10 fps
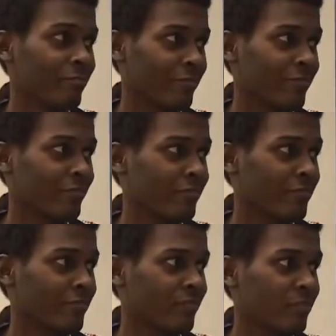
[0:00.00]
Wow, what was
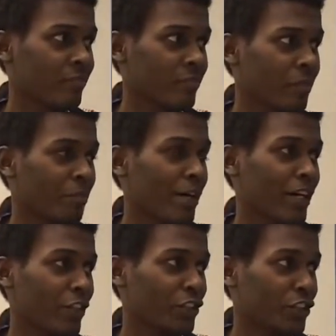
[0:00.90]
your major?
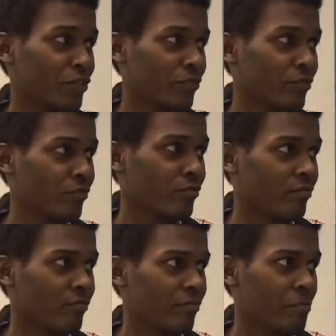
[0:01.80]
Biology.
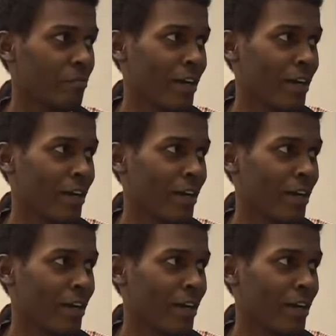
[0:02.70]
Wow, okay.